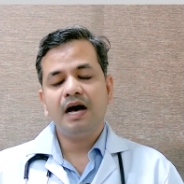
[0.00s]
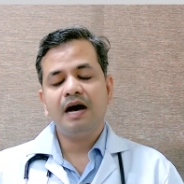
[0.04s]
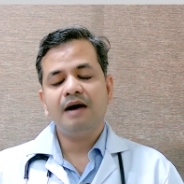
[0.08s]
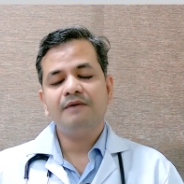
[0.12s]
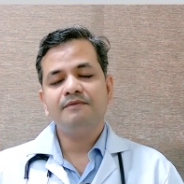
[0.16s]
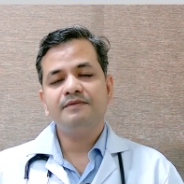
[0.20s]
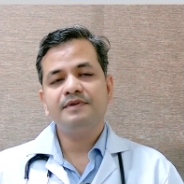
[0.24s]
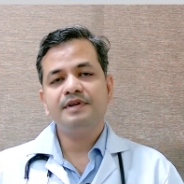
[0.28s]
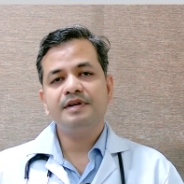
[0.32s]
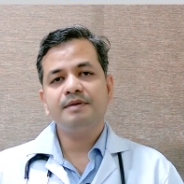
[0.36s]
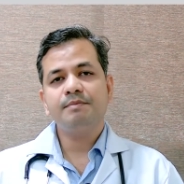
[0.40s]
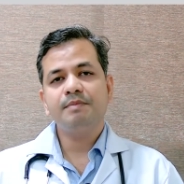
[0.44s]

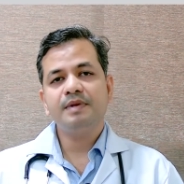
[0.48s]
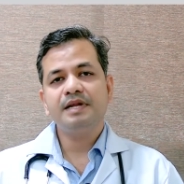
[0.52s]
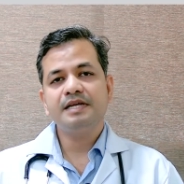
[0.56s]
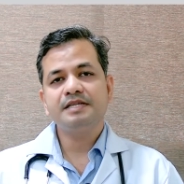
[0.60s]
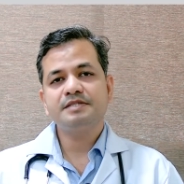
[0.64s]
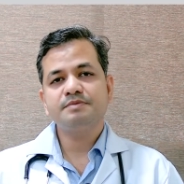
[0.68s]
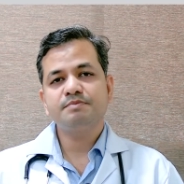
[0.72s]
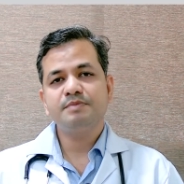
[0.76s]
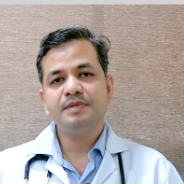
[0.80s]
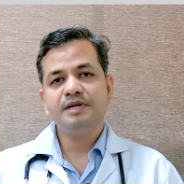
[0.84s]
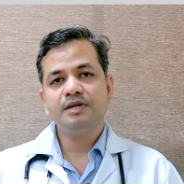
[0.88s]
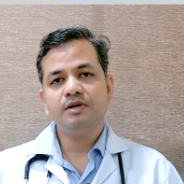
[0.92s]
After
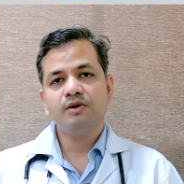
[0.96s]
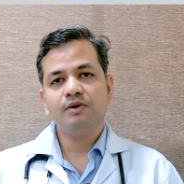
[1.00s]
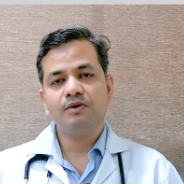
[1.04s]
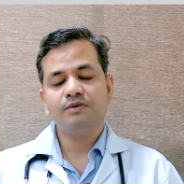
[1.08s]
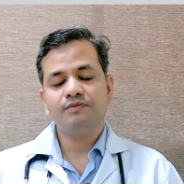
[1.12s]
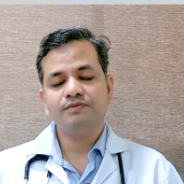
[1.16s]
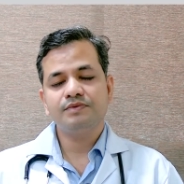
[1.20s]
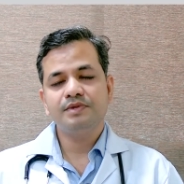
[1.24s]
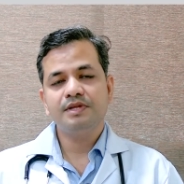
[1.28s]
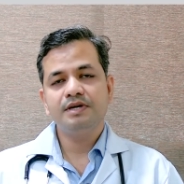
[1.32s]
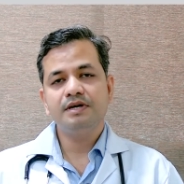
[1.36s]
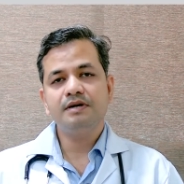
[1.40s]
placement
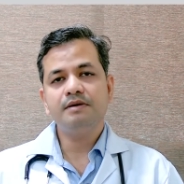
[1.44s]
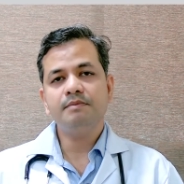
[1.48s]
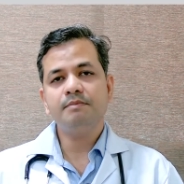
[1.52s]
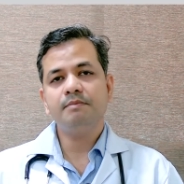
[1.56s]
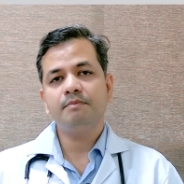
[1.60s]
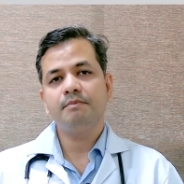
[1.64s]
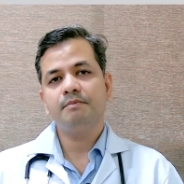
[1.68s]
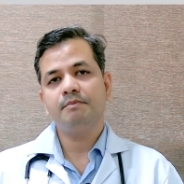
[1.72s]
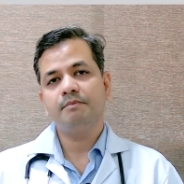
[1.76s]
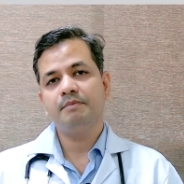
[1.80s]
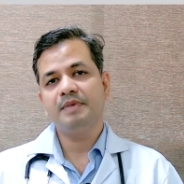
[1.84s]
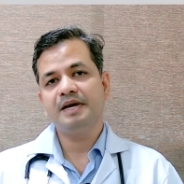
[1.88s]
of the
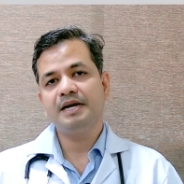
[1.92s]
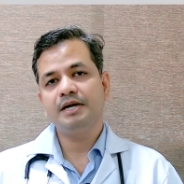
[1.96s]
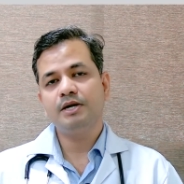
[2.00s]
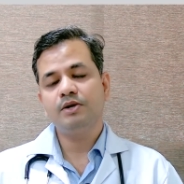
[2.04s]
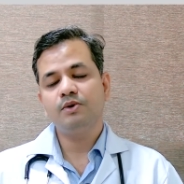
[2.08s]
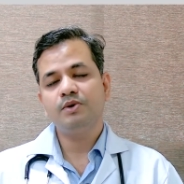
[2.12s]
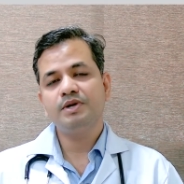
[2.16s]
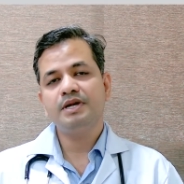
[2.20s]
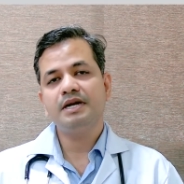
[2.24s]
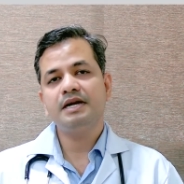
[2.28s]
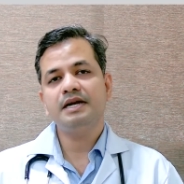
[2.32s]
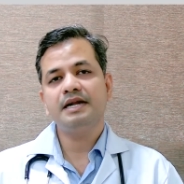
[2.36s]

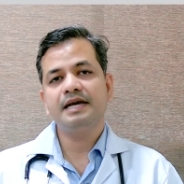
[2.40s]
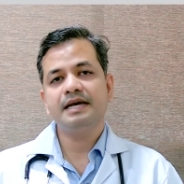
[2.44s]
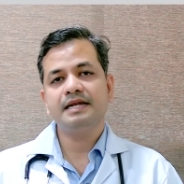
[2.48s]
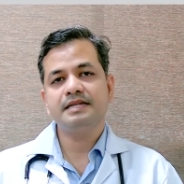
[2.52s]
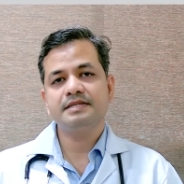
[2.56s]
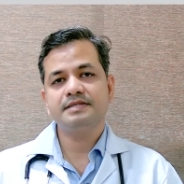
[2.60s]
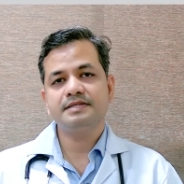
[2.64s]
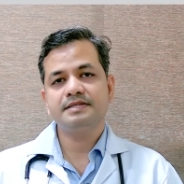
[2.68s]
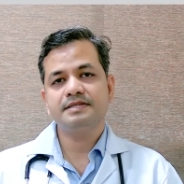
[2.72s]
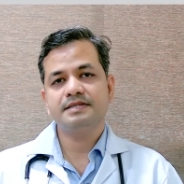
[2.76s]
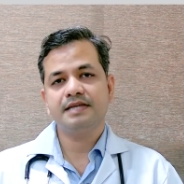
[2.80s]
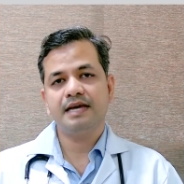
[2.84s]
peritoneal
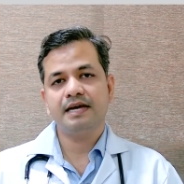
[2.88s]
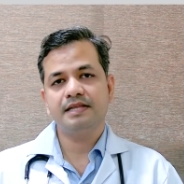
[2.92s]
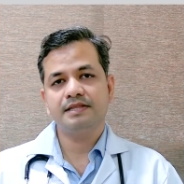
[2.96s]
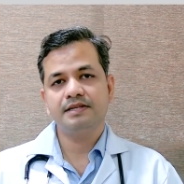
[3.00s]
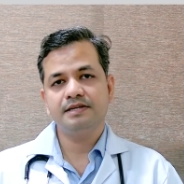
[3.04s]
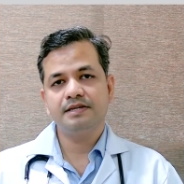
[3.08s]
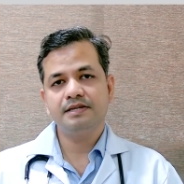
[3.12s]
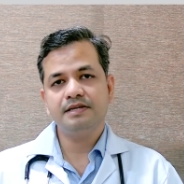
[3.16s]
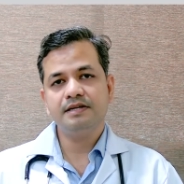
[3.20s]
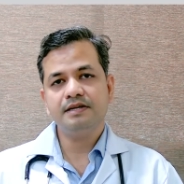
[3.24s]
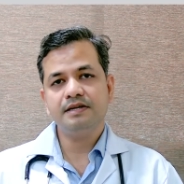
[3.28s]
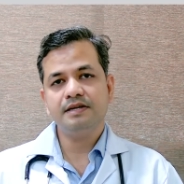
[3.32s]
dialysis
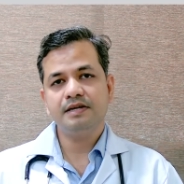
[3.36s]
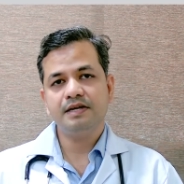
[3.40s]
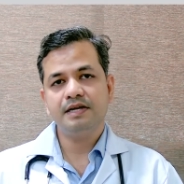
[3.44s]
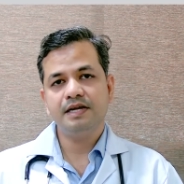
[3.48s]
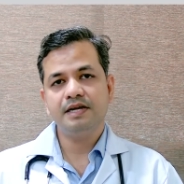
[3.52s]
catheter,